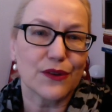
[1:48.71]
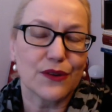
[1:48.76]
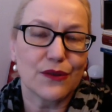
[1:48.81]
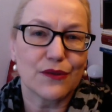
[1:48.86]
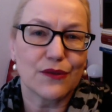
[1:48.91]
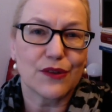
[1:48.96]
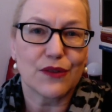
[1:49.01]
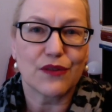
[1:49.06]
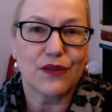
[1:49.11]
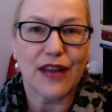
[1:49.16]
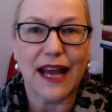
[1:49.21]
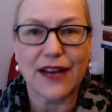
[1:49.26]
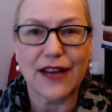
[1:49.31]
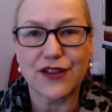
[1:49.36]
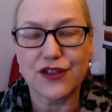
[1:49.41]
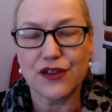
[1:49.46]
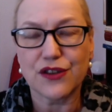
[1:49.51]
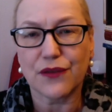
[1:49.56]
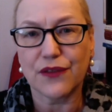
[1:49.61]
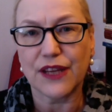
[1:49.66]
the
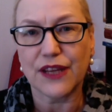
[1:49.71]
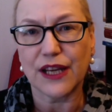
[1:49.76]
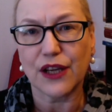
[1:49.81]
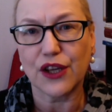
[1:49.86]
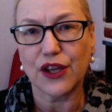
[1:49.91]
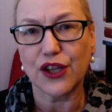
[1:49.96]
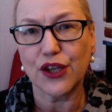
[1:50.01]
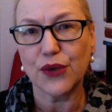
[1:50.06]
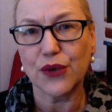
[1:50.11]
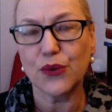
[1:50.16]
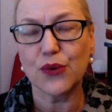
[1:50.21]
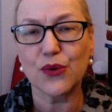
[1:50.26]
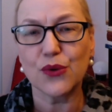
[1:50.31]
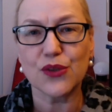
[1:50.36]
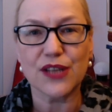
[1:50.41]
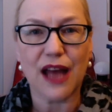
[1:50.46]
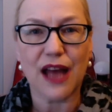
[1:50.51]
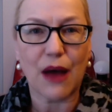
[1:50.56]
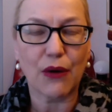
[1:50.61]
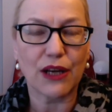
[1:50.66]
reactions of the accused,
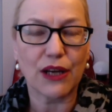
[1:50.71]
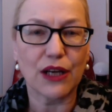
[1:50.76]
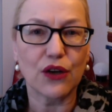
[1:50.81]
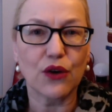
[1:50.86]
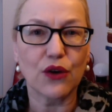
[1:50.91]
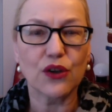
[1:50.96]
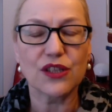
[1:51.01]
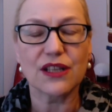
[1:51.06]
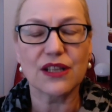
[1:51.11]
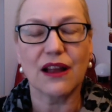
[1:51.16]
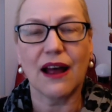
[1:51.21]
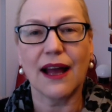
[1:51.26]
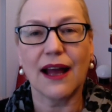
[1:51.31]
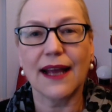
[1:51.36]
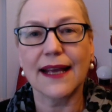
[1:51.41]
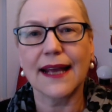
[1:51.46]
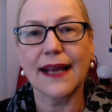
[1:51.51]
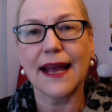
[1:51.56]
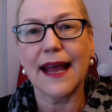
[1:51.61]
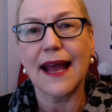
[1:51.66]
how he looks
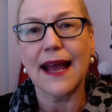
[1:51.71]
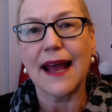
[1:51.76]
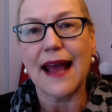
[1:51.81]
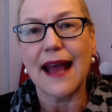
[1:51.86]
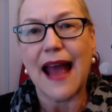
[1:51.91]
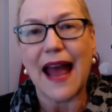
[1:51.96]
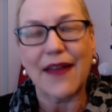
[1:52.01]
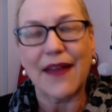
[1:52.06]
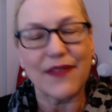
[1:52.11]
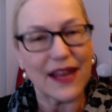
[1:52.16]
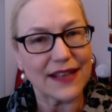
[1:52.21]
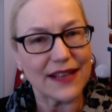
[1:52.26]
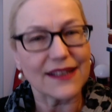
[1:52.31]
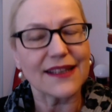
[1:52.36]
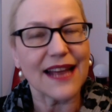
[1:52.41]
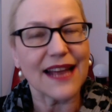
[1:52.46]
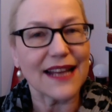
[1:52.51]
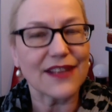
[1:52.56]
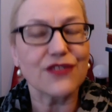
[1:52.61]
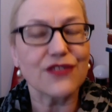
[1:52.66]
like. And that,
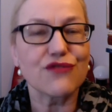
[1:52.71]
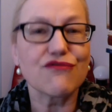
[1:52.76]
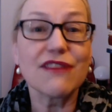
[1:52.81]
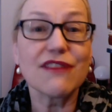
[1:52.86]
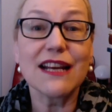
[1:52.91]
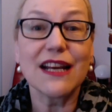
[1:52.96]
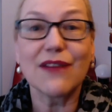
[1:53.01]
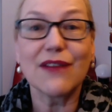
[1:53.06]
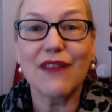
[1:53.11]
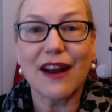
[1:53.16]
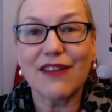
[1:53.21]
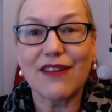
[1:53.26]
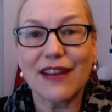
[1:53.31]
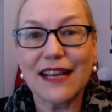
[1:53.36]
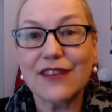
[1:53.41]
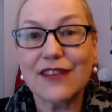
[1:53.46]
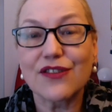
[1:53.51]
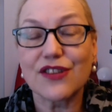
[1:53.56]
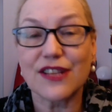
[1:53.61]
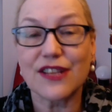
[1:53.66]
that is really very
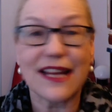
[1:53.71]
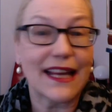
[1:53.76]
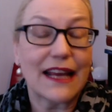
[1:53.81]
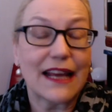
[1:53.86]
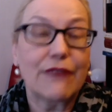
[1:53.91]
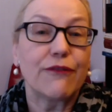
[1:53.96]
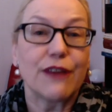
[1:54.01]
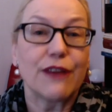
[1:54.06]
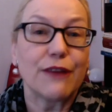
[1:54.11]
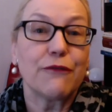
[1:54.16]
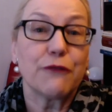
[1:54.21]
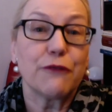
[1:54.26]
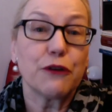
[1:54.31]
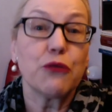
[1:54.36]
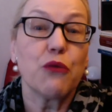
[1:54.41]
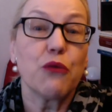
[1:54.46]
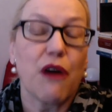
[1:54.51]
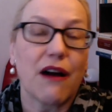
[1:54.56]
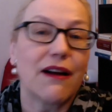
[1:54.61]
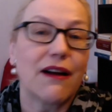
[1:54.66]
interesting if, if you
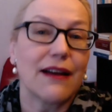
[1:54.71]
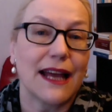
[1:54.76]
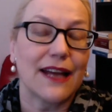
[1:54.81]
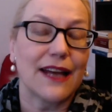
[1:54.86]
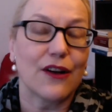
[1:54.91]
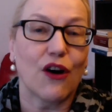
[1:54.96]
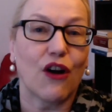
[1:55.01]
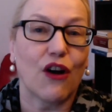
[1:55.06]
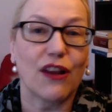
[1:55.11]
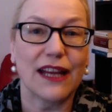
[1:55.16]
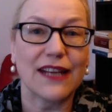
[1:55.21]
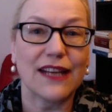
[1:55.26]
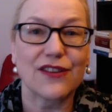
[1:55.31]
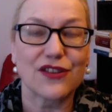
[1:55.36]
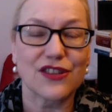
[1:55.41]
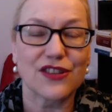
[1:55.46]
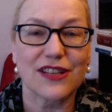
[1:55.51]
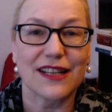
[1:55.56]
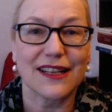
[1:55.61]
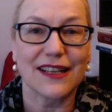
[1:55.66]
are at all
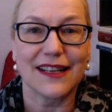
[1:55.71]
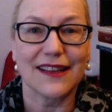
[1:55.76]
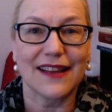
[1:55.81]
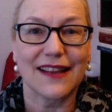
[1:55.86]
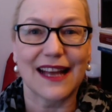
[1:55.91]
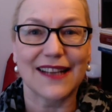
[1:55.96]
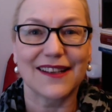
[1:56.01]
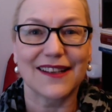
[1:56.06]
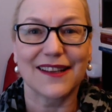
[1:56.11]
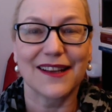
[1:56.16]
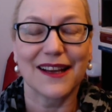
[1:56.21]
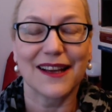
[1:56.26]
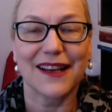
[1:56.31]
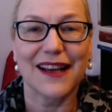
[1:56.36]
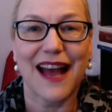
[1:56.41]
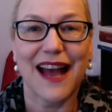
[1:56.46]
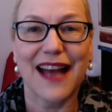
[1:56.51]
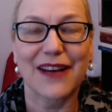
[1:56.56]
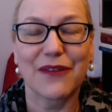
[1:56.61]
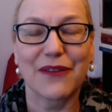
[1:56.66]
interested in that
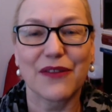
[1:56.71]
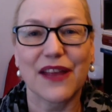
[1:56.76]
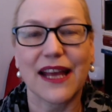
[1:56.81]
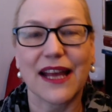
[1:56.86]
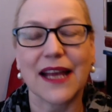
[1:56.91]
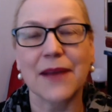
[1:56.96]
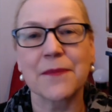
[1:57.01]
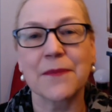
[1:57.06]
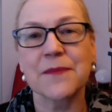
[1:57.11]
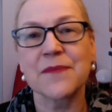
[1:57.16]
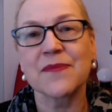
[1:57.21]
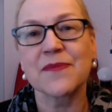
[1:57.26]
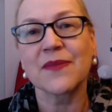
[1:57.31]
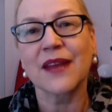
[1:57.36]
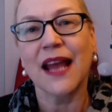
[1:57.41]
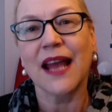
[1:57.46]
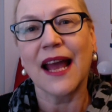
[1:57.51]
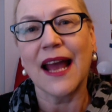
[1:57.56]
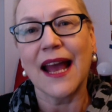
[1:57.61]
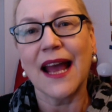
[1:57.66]
kind of thing.
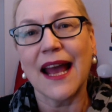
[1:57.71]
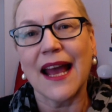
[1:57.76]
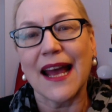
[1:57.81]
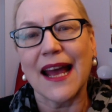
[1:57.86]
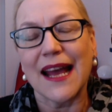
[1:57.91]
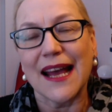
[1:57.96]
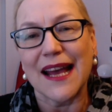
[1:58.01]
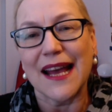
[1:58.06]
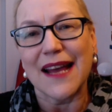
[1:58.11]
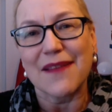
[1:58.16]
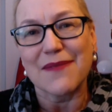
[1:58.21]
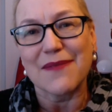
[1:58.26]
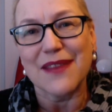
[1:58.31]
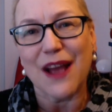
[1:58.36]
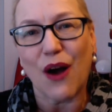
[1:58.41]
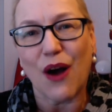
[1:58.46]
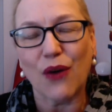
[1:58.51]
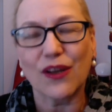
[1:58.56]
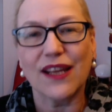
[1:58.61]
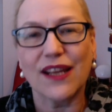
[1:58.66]
The
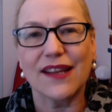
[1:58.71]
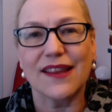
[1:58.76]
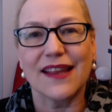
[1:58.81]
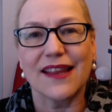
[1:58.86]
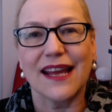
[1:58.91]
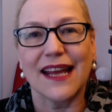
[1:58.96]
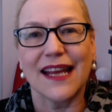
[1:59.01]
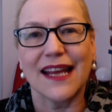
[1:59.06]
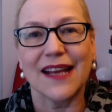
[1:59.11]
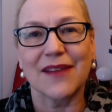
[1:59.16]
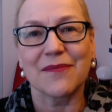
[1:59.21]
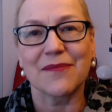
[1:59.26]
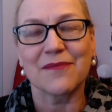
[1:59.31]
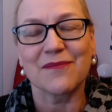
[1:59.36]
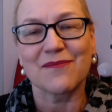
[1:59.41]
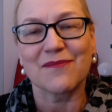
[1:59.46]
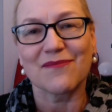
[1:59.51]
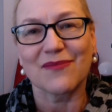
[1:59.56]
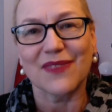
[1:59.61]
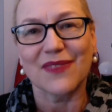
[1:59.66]
only thing
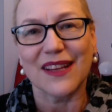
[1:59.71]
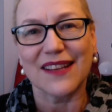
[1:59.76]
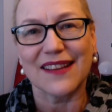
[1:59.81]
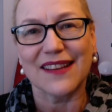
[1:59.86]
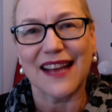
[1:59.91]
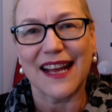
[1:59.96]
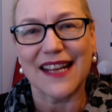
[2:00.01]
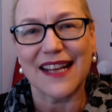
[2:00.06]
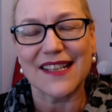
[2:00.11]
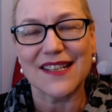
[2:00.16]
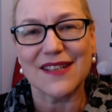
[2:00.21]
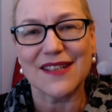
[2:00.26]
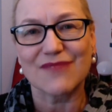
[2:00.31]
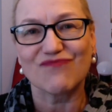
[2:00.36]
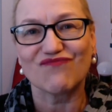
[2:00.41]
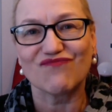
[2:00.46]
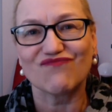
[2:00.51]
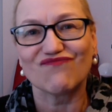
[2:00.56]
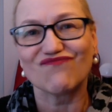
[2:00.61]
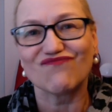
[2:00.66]
that
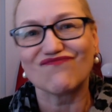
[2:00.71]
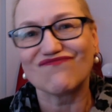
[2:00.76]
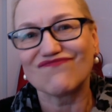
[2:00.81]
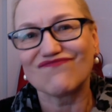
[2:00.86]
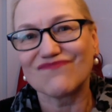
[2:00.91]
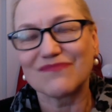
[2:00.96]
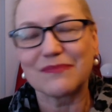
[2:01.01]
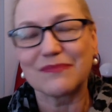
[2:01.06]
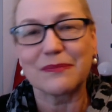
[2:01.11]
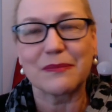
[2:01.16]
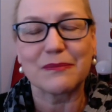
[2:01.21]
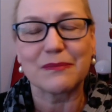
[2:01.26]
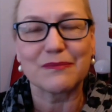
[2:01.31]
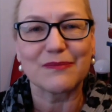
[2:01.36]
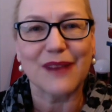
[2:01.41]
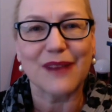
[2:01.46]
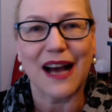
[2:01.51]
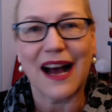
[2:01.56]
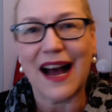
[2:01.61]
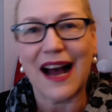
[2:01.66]

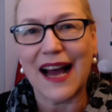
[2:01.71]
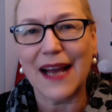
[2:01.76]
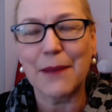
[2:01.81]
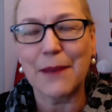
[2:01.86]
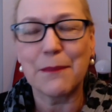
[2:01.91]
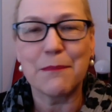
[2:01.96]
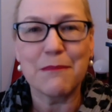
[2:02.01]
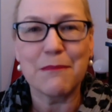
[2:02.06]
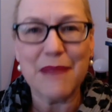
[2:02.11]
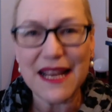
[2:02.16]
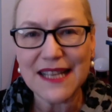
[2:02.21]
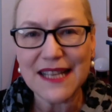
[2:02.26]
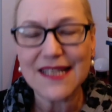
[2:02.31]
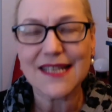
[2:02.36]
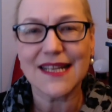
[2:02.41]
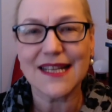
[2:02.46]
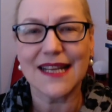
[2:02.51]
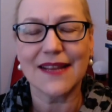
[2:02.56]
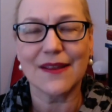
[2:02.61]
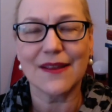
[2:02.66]
I missed
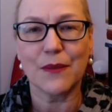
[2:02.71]
in the